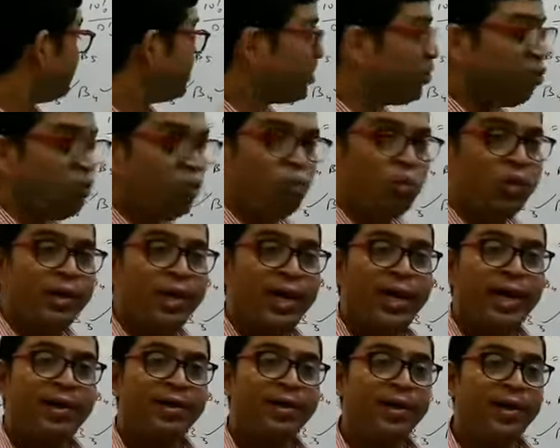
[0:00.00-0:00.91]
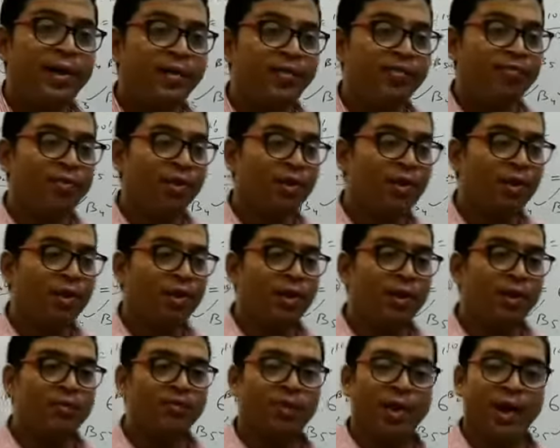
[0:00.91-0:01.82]
is a rule that
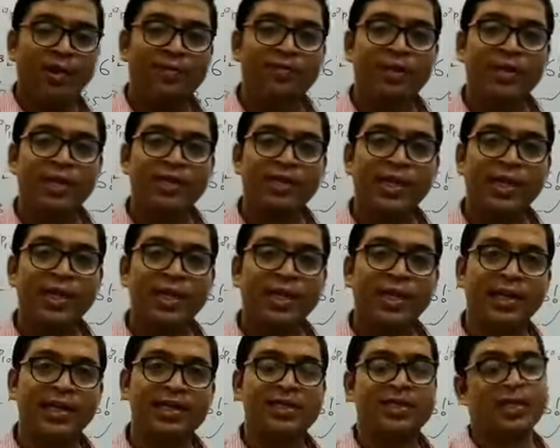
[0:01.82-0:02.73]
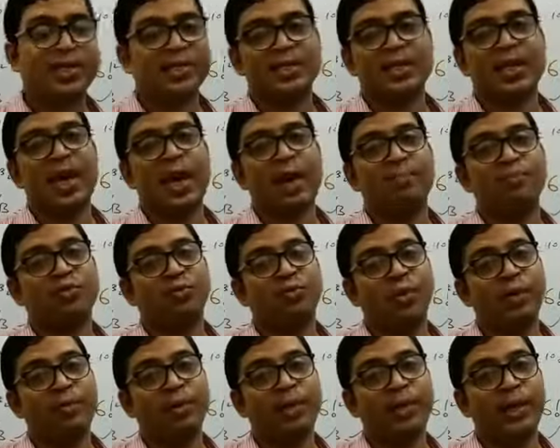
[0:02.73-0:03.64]
if 5 things are there, 6
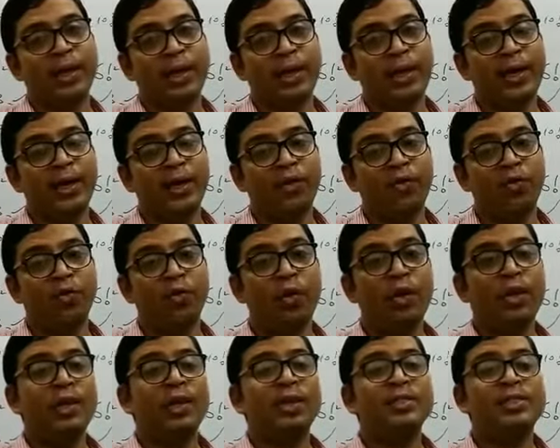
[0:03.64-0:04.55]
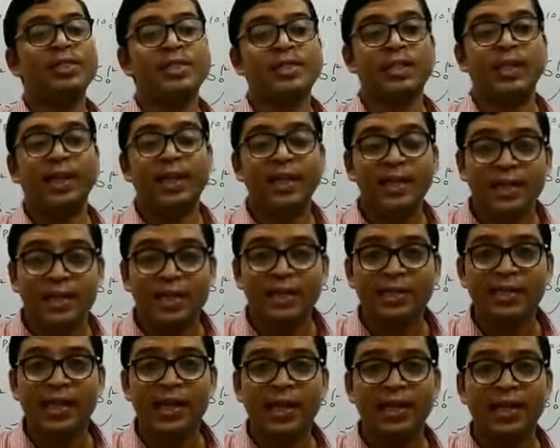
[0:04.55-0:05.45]
gaps will be there in a row.
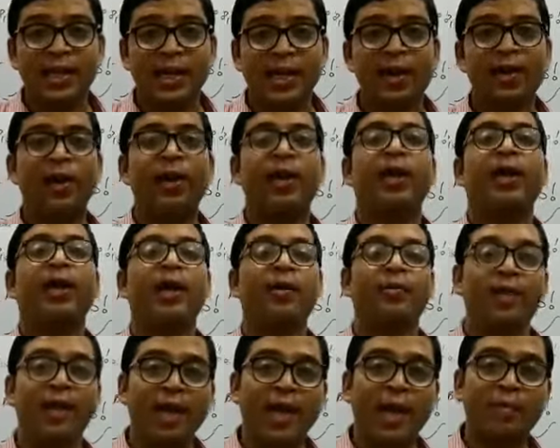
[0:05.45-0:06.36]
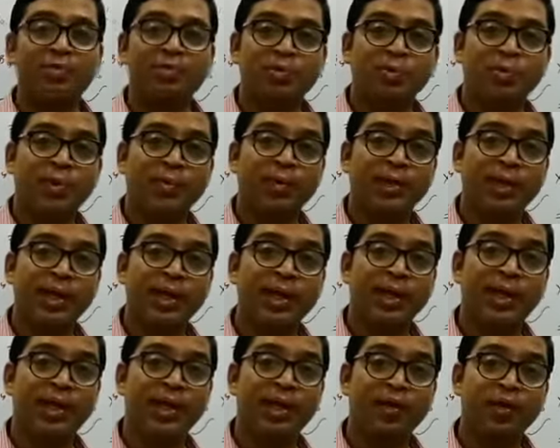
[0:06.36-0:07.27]
10 things are there, 11 gaps will be
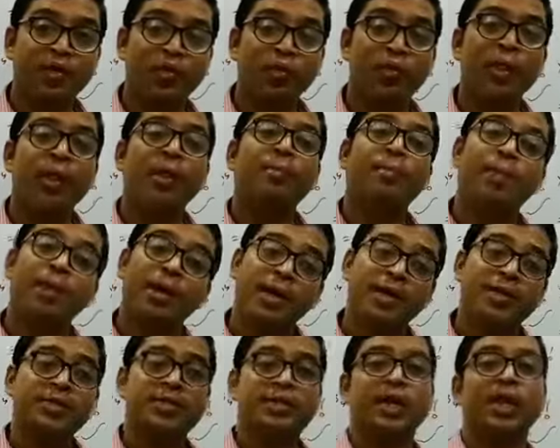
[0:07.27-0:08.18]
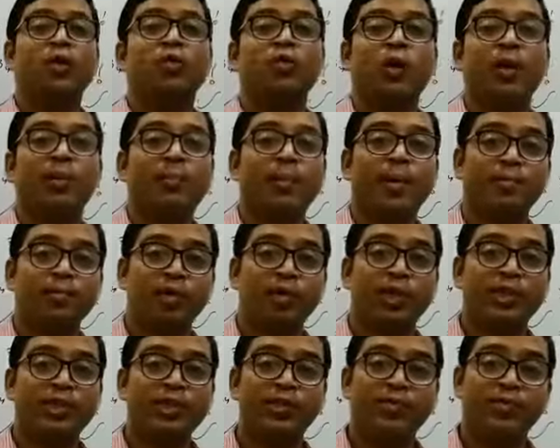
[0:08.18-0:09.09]
there in a row. But in circular
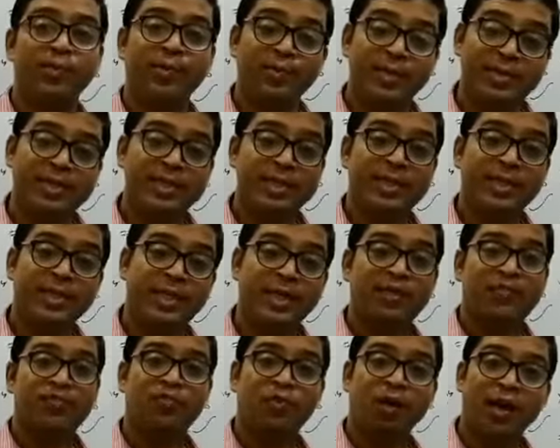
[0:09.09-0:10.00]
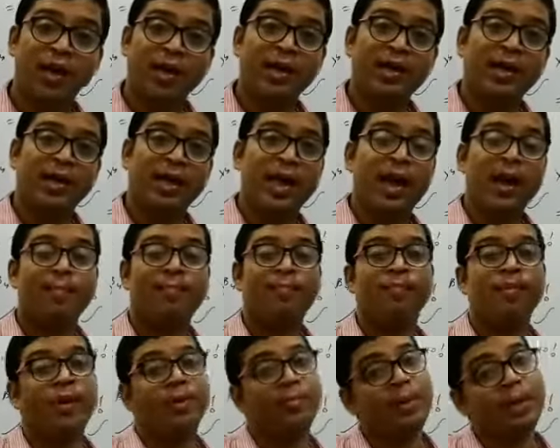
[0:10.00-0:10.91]
permutation, we will see that 1
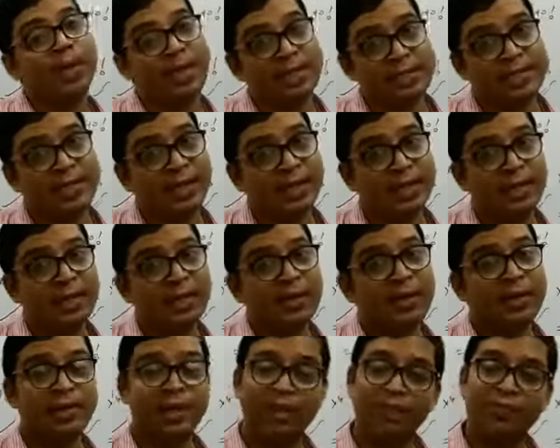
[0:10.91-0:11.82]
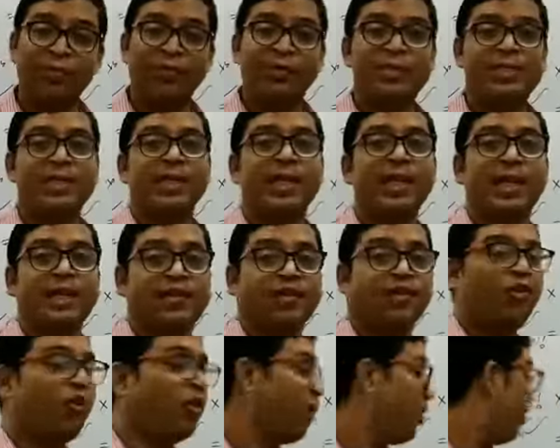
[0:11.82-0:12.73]
gap will be lesser. That we will see
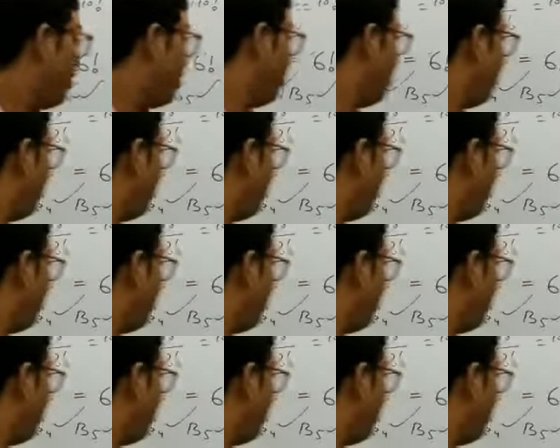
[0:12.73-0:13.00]
later on.